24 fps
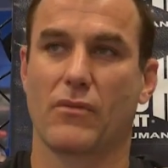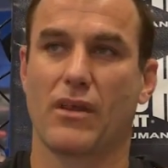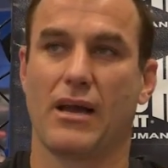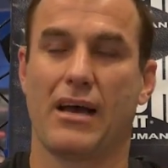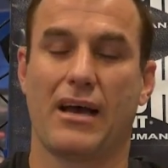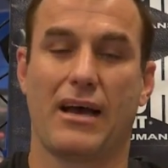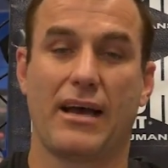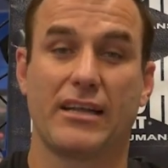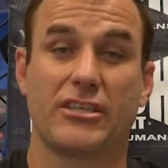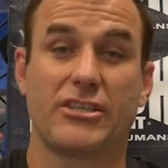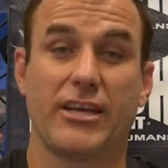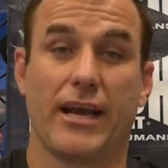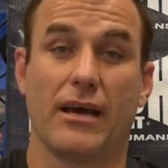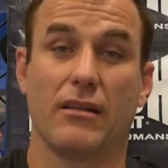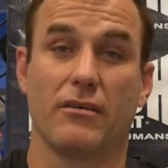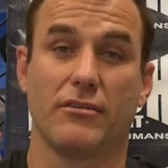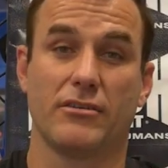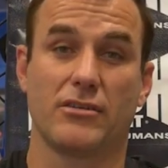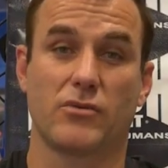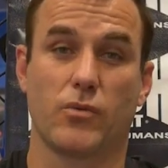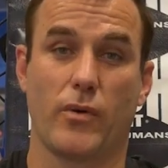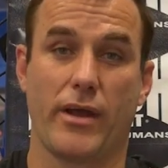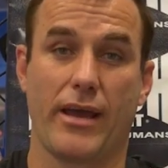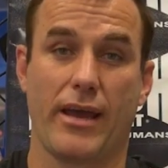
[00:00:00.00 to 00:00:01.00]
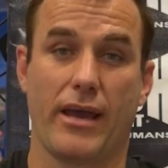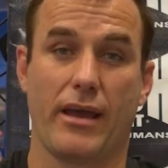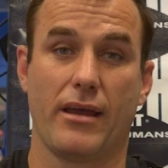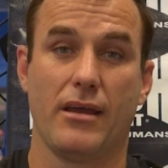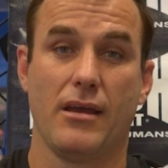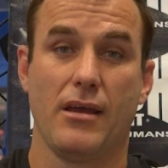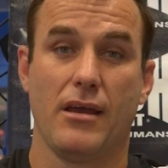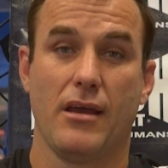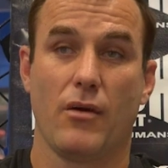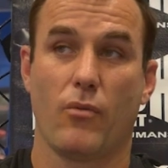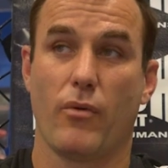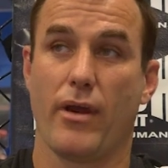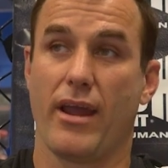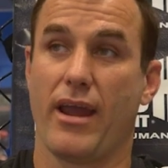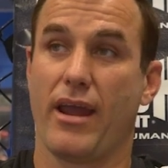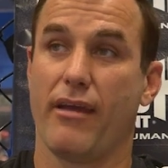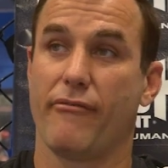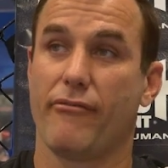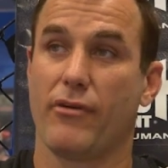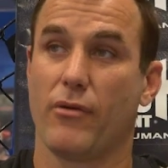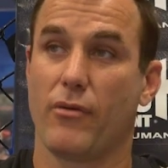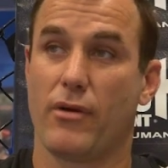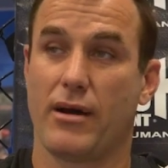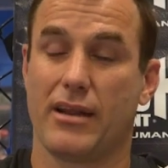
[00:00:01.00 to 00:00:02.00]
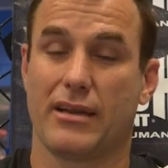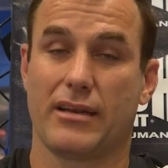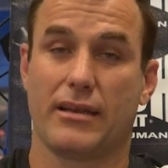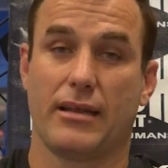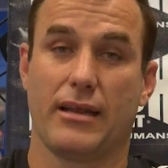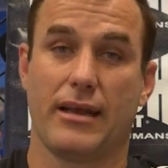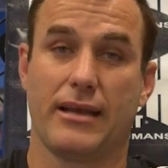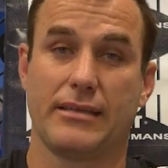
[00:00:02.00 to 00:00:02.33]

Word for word: a challenge where, where everyone,